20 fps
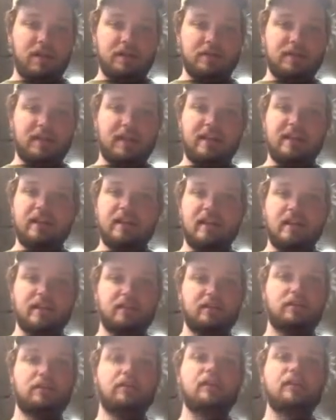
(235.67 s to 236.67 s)
to that
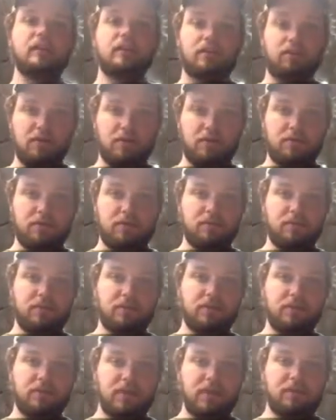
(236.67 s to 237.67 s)
line, you need to throw
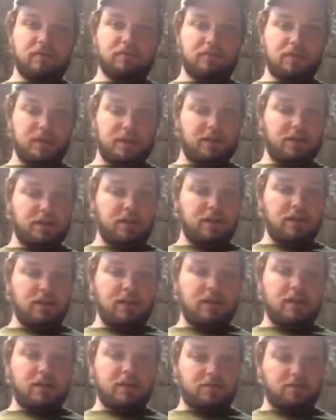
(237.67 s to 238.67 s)
the chain away.
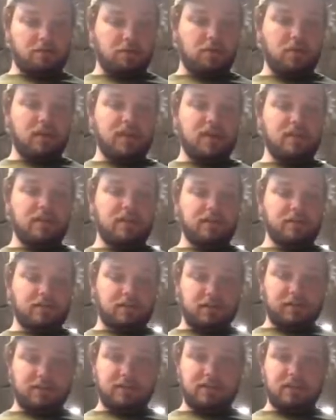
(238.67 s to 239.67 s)
It's wore out, it's
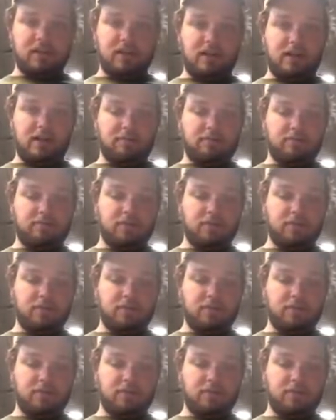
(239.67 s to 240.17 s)
done its time.